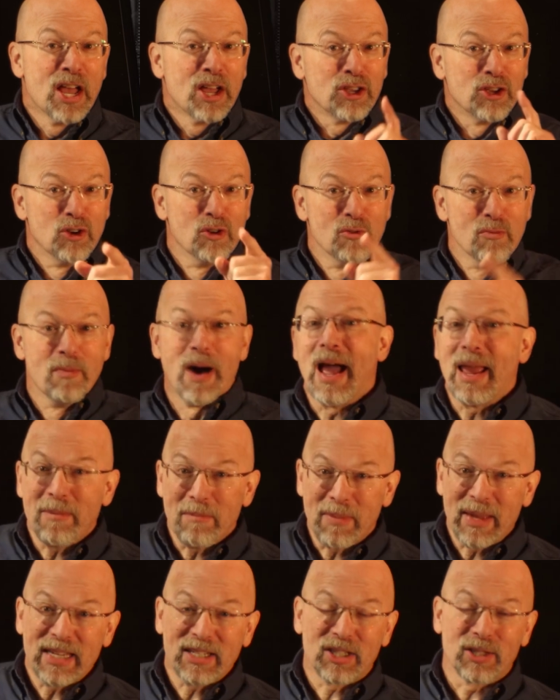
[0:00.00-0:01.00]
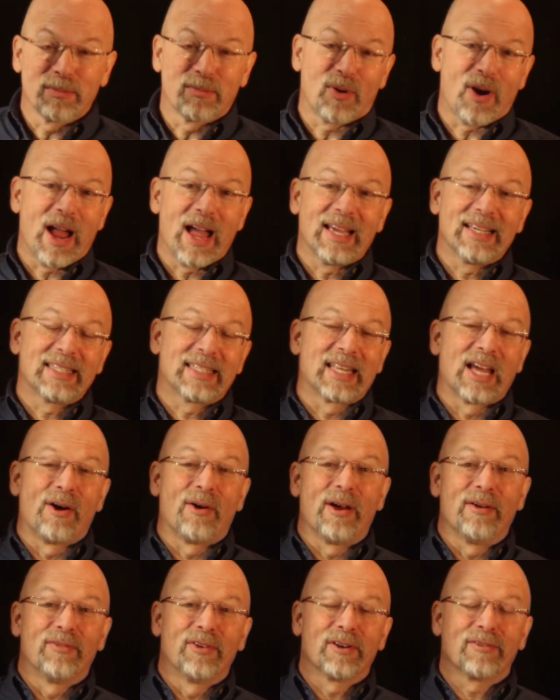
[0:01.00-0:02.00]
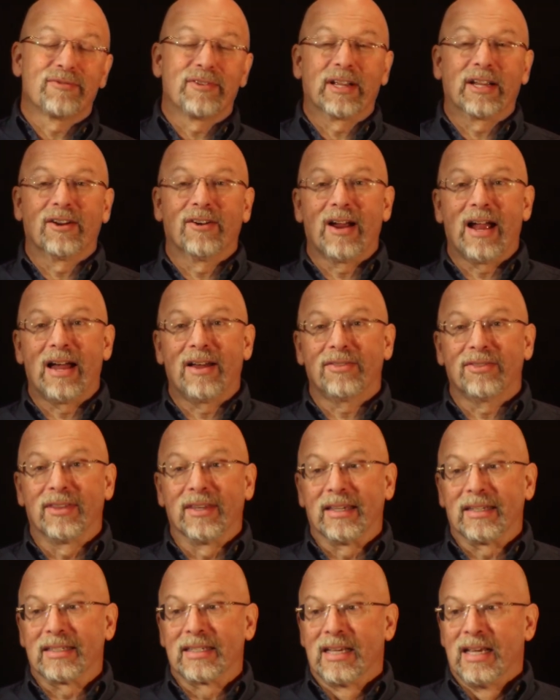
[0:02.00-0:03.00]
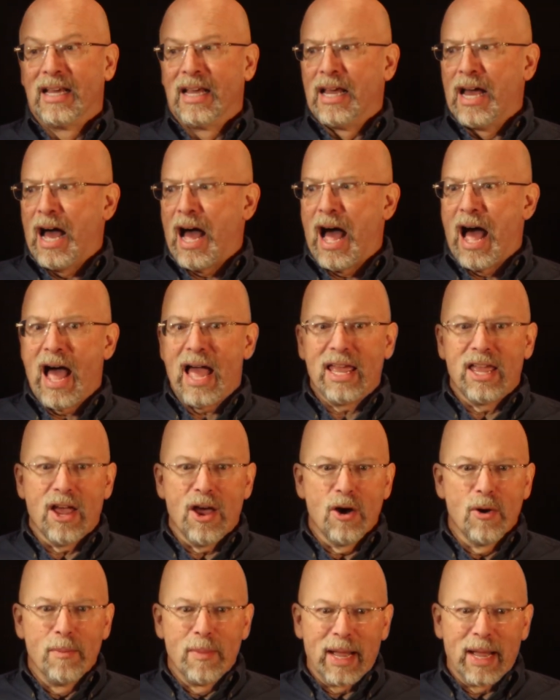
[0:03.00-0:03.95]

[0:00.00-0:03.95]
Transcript: You might be surprised, however, to figure out that I.O.